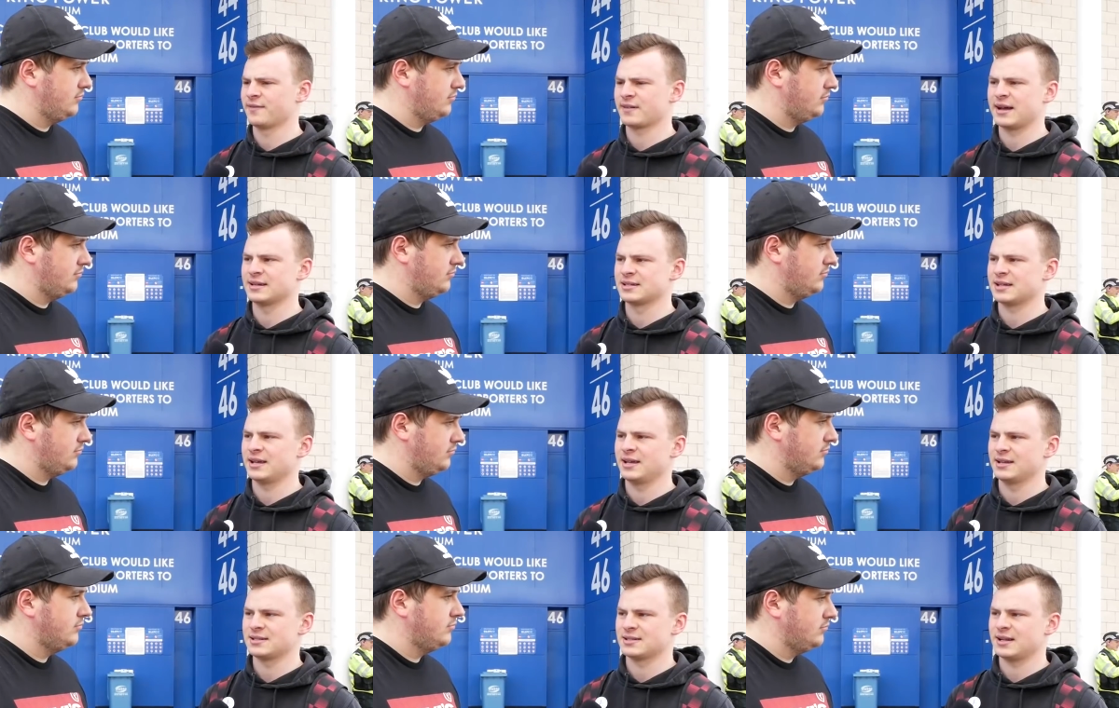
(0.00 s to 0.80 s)
Speaker 1: have Kante
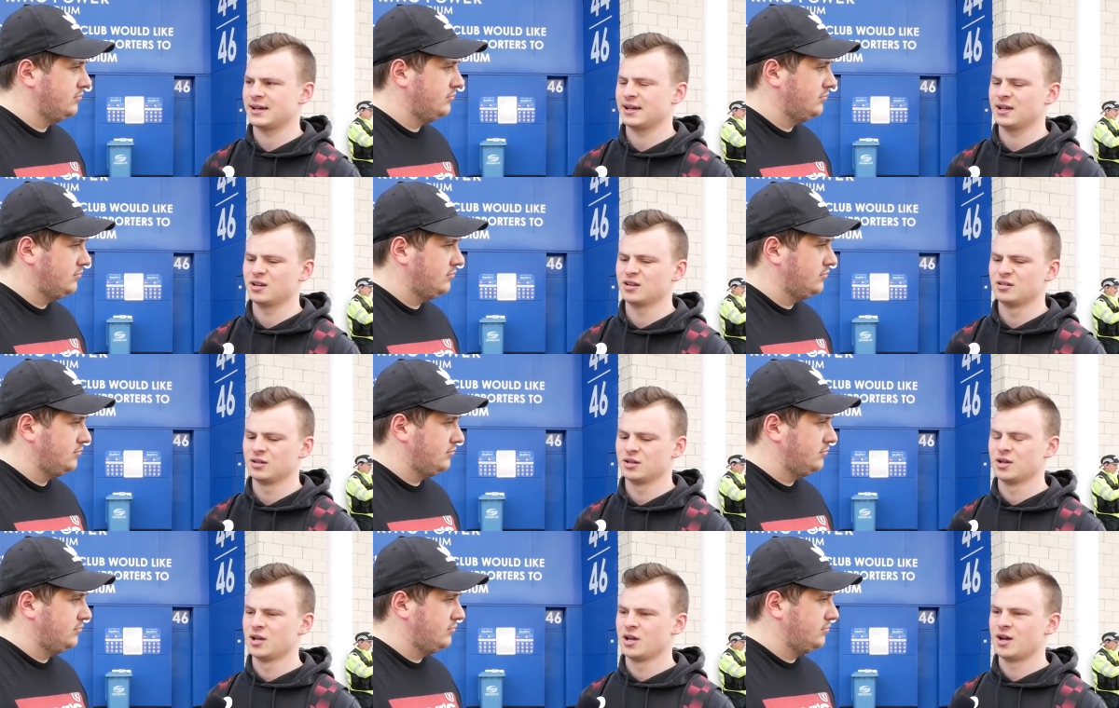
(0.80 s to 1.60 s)
here today, and
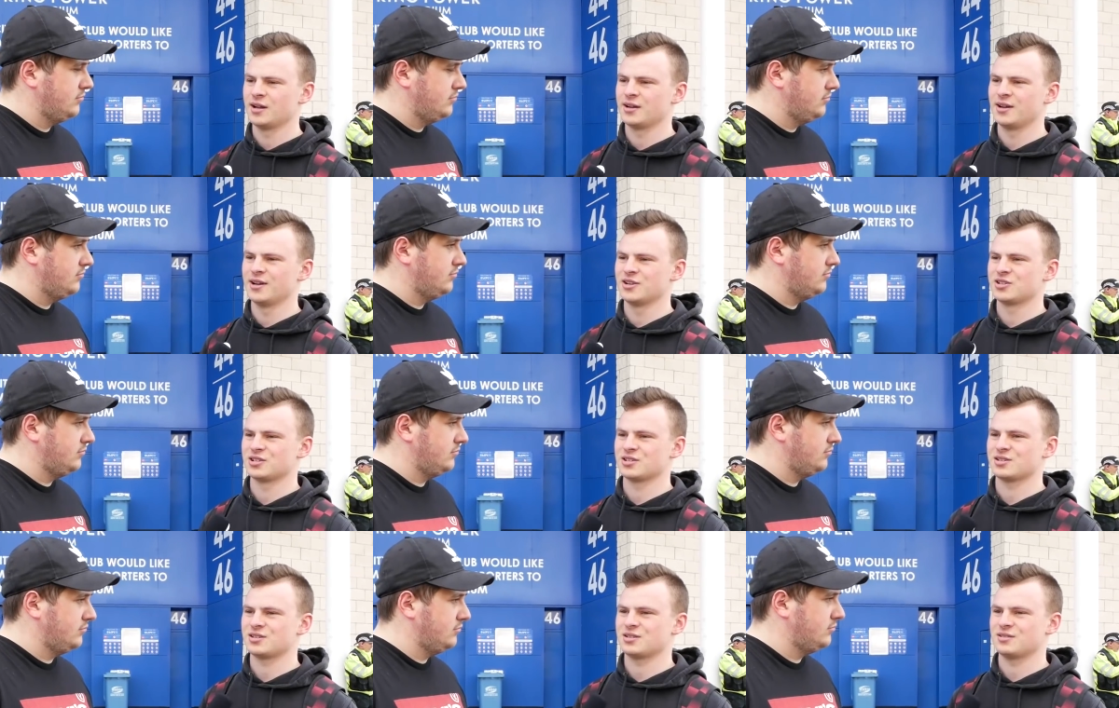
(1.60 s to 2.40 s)
I don't know, it
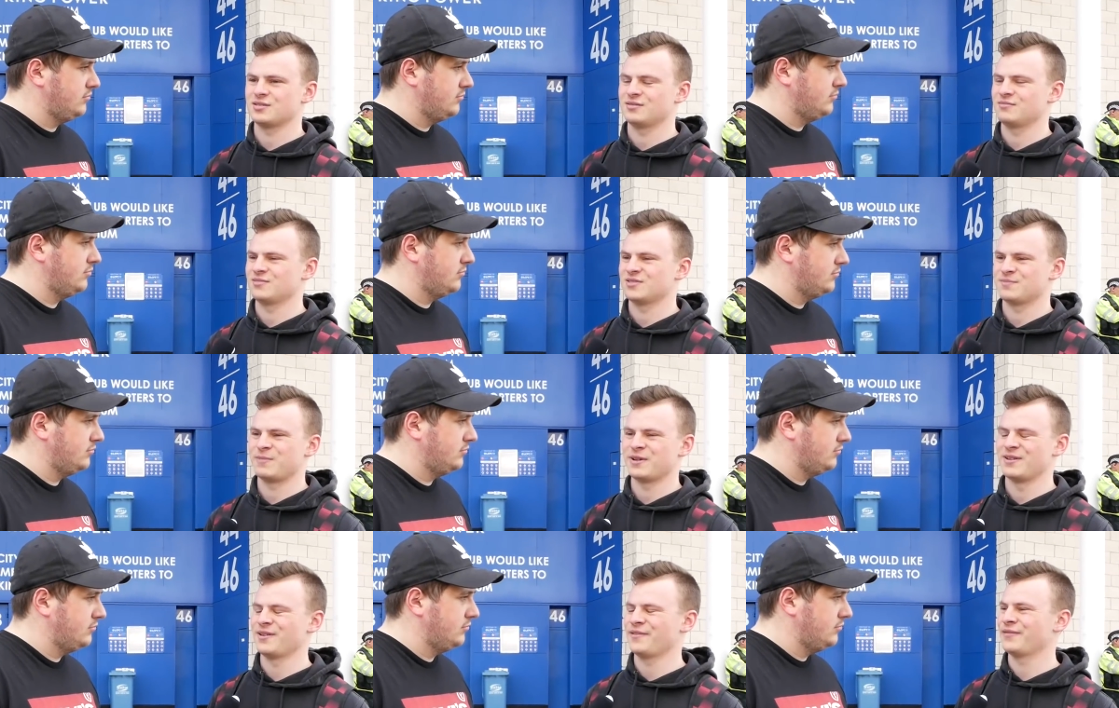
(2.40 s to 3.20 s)
just... It's a
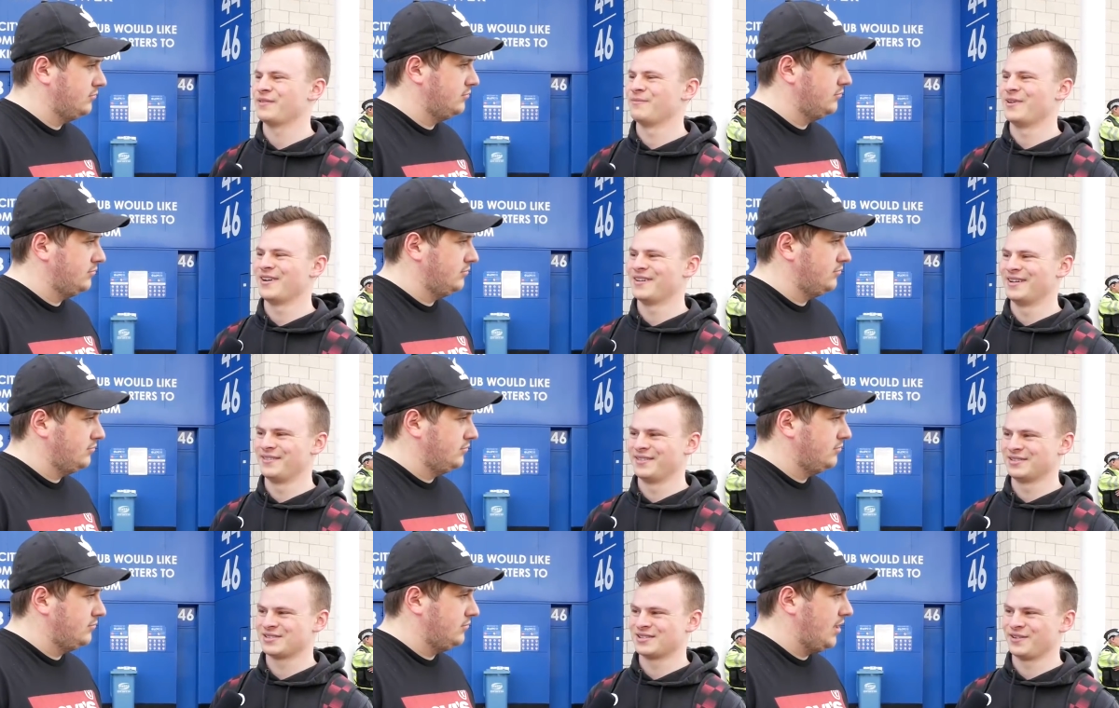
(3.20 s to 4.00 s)
bit nothing, weren't it?
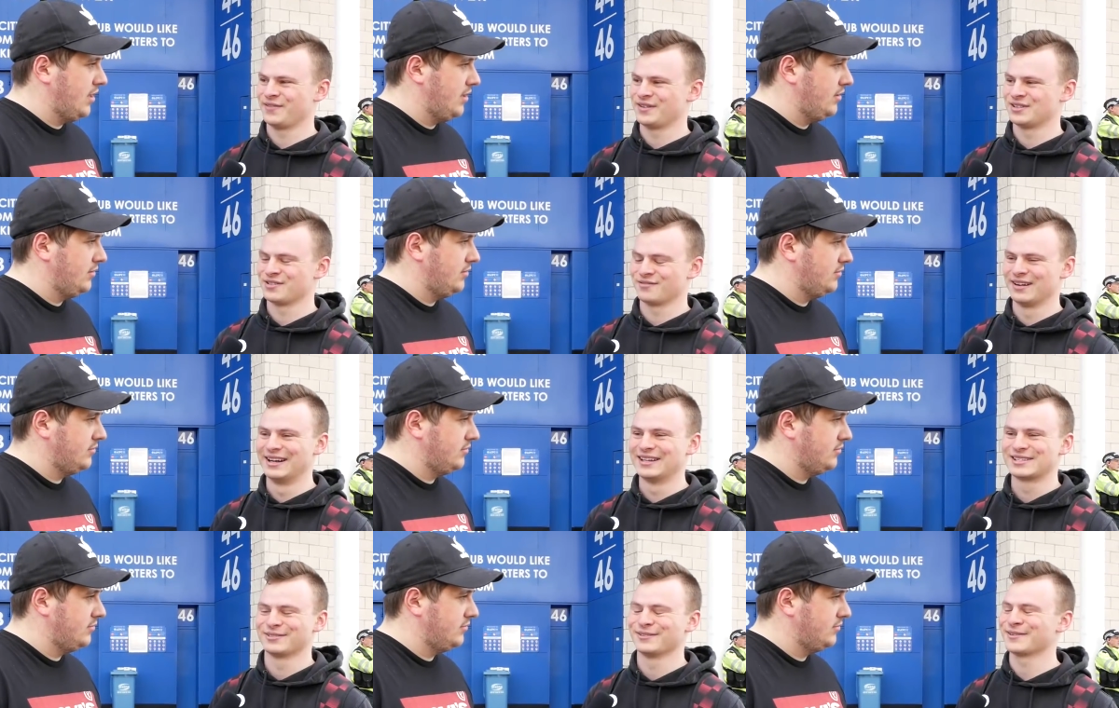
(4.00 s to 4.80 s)
There's nothing to
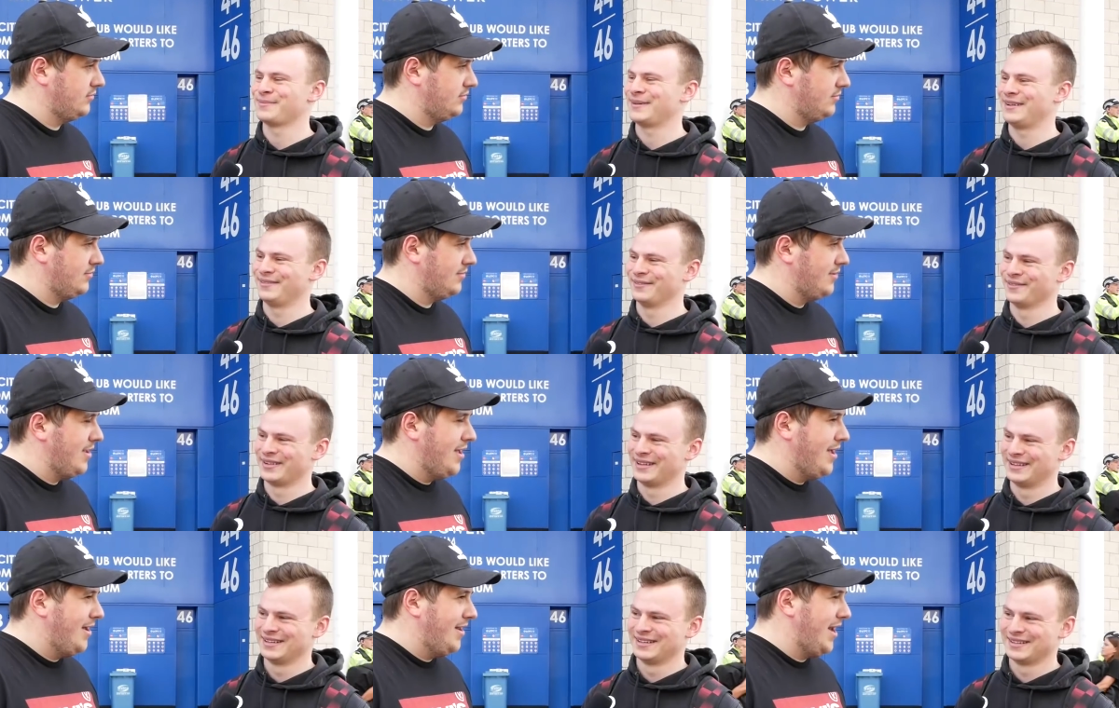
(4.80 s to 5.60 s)
really talk about with
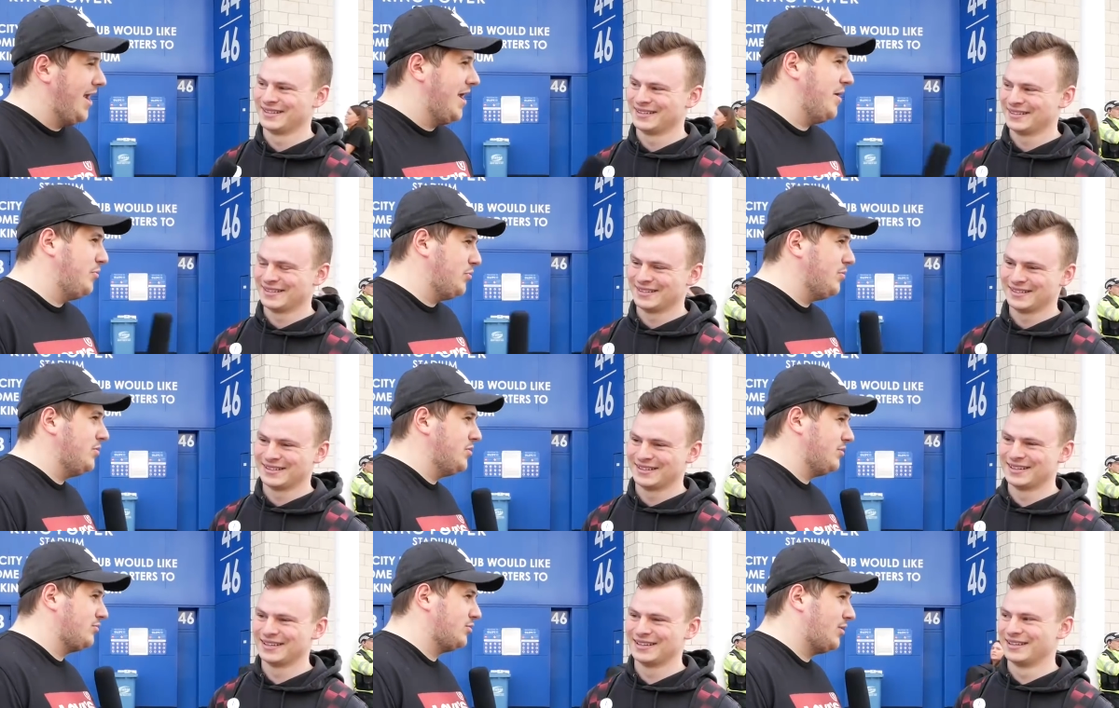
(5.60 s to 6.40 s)
it.
Speaker 2: It
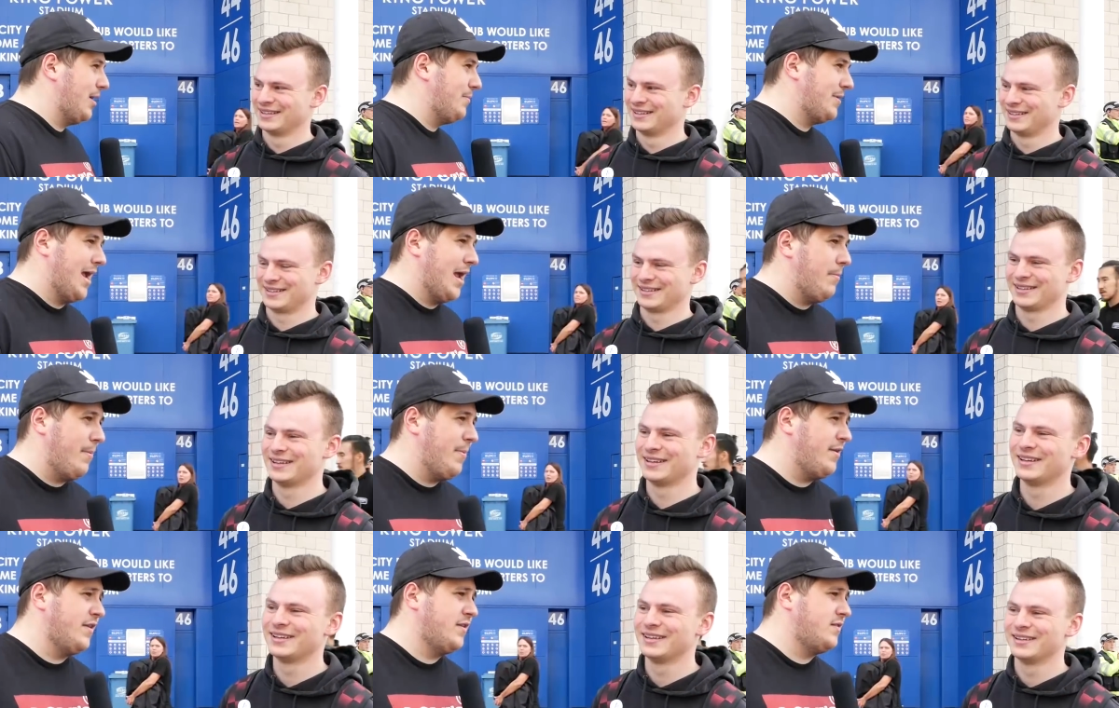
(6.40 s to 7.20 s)
was a crap game,
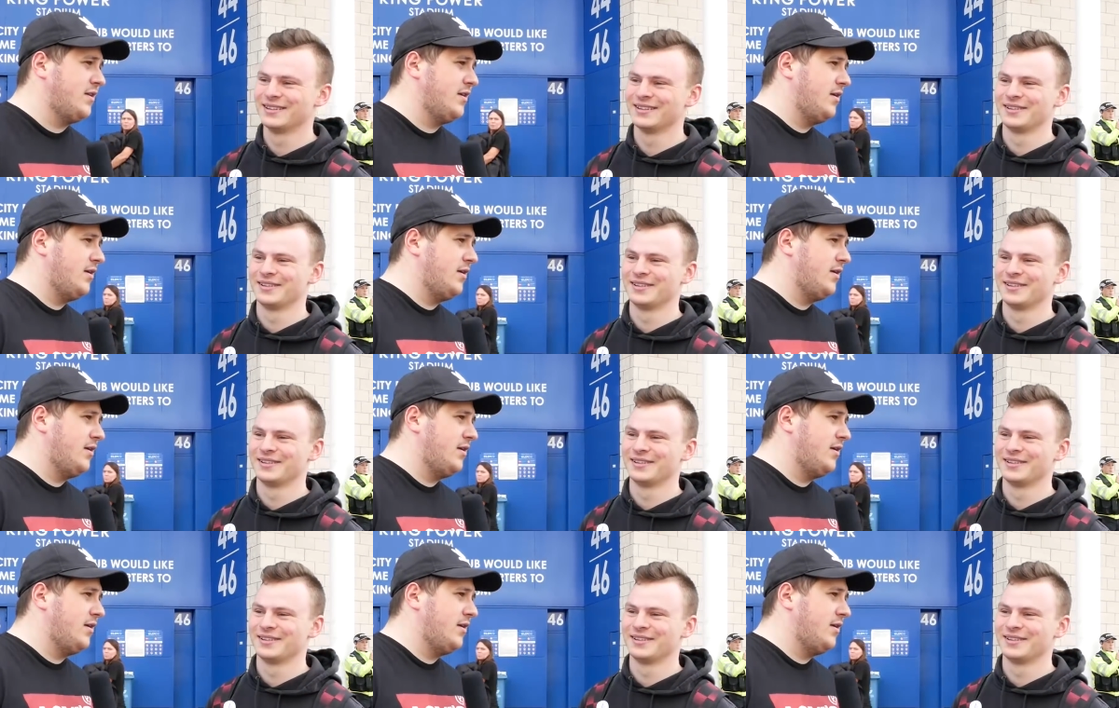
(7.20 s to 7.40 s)
but I mean, I